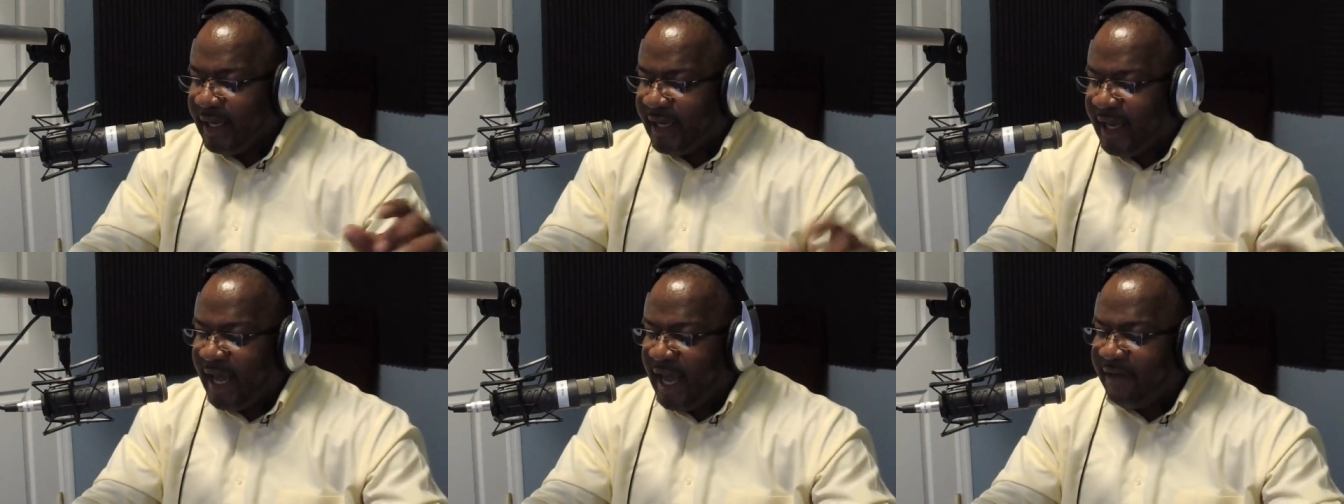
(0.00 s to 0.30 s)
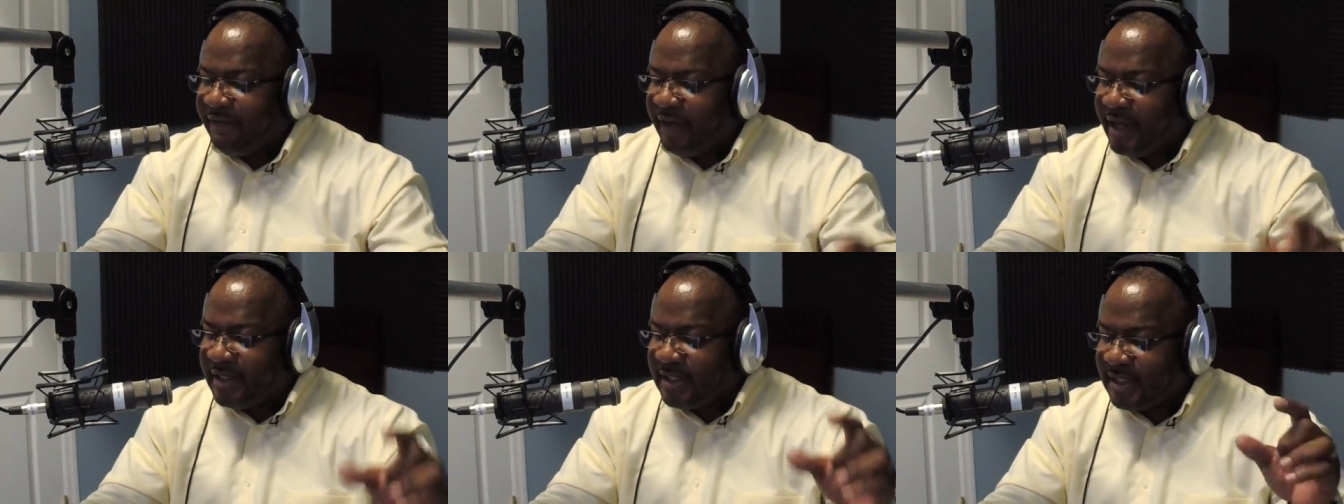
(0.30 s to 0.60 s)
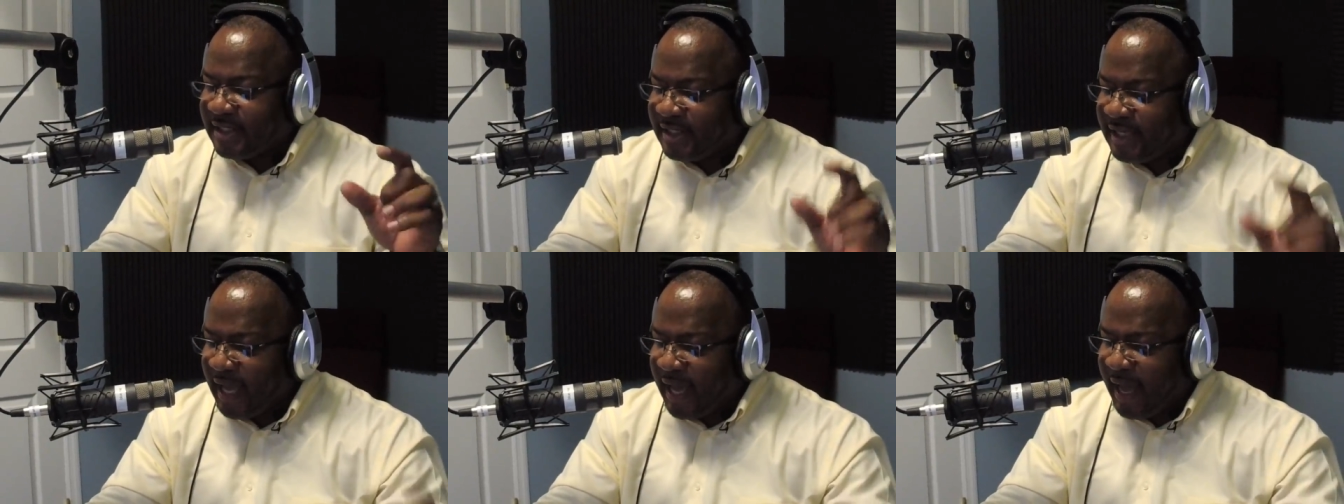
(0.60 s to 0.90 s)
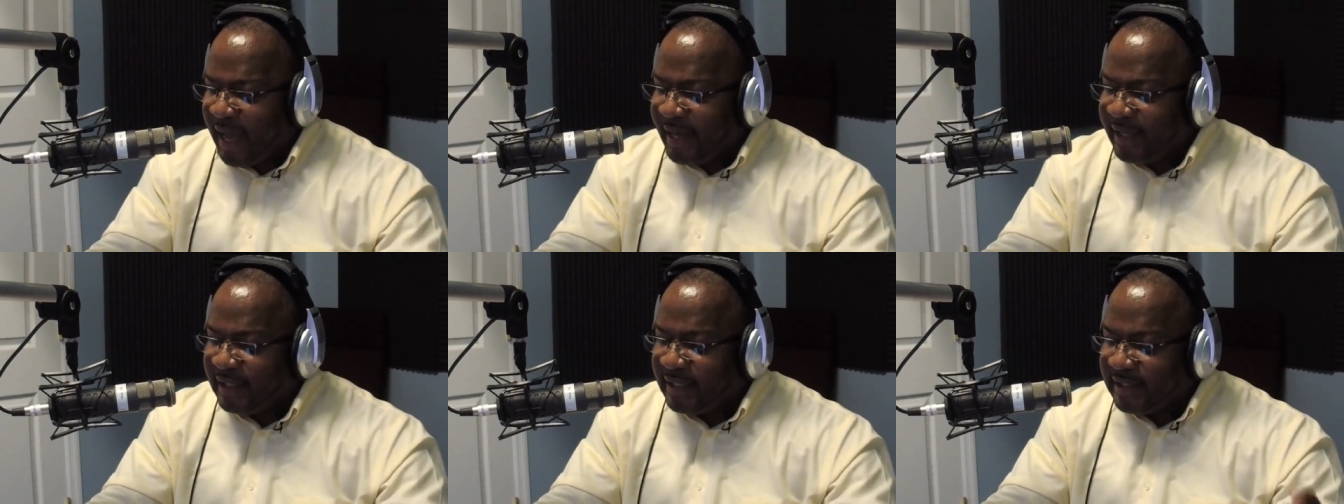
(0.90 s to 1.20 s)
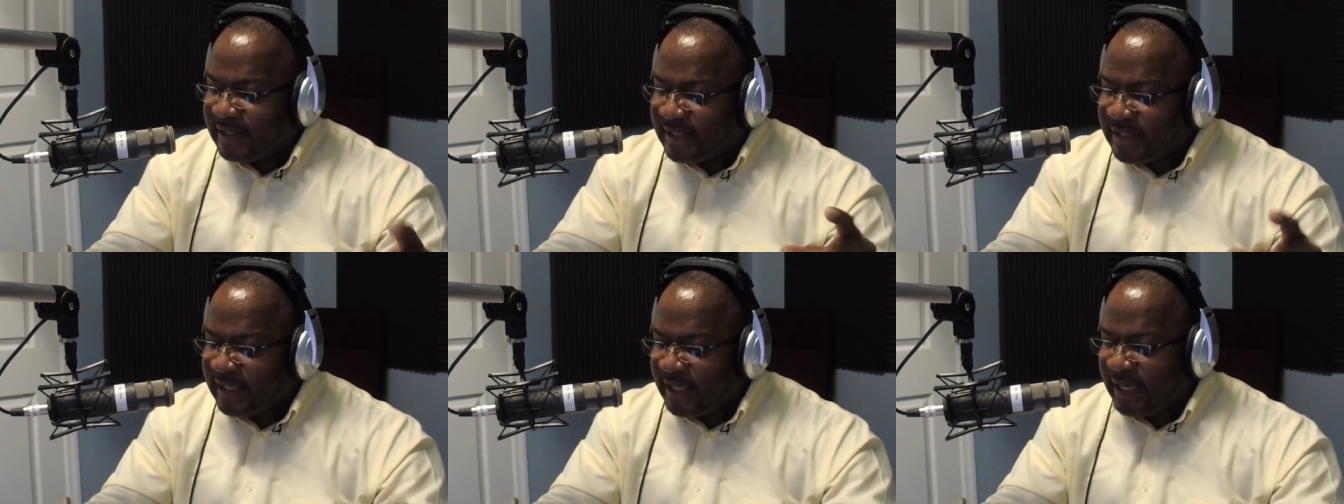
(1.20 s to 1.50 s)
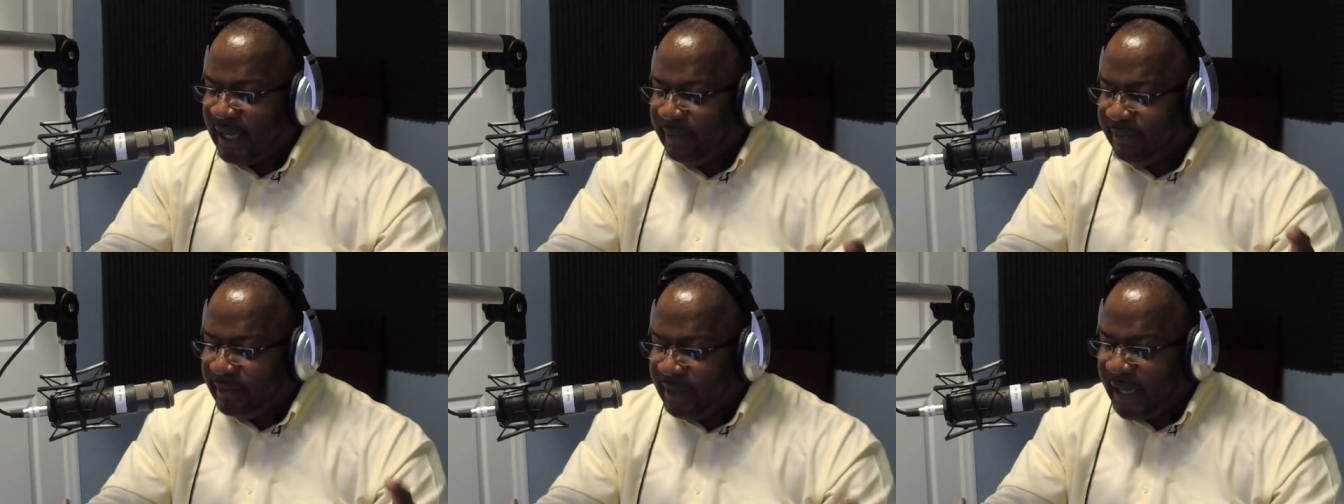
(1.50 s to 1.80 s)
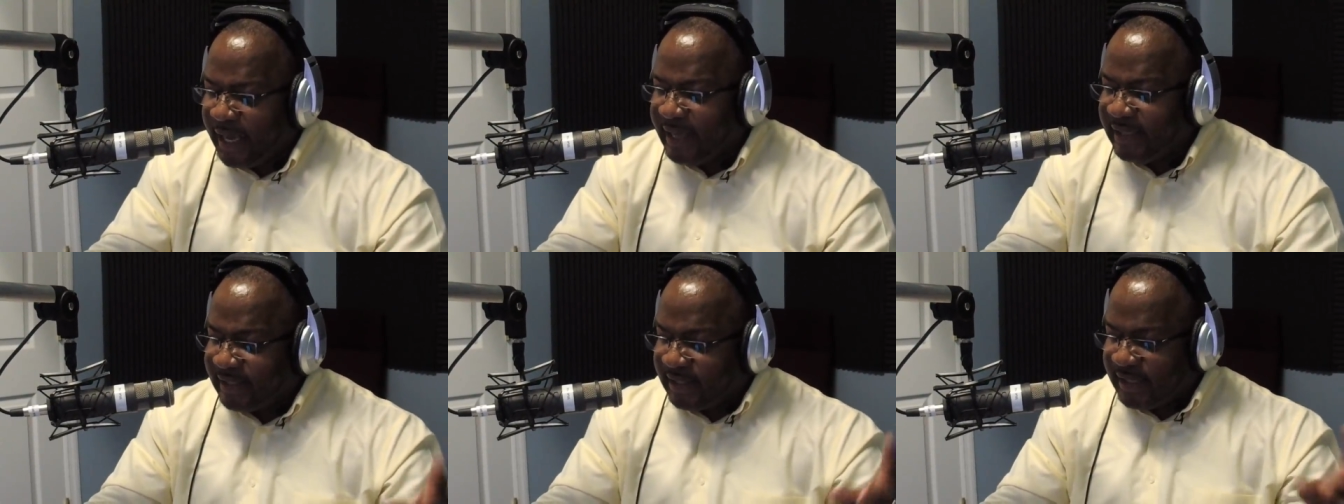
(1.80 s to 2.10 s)
gave a sign the same
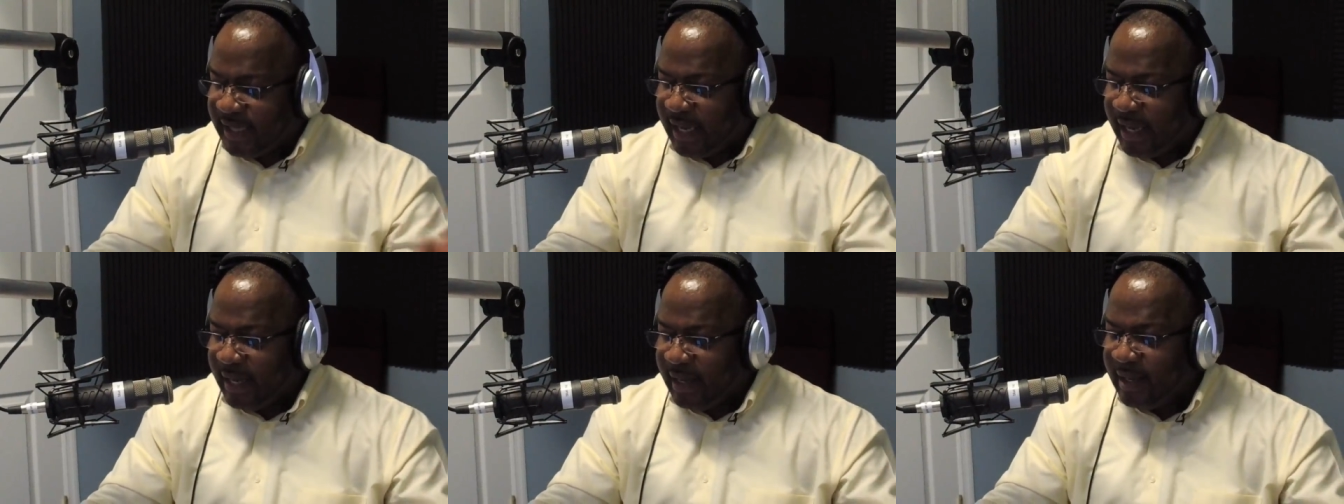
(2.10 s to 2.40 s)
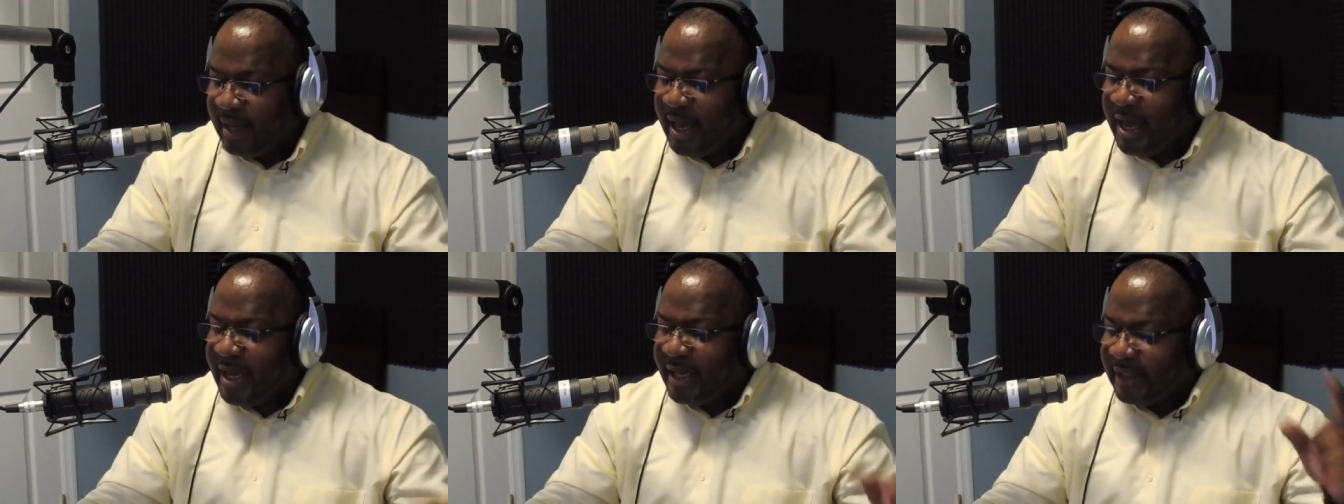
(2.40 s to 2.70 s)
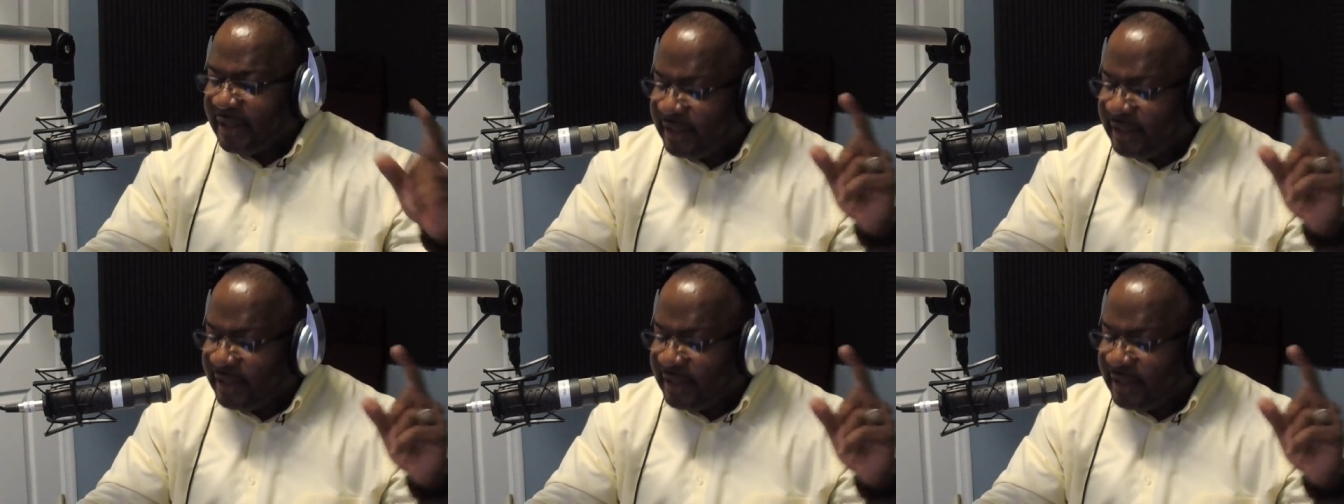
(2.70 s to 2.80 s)
day, saying,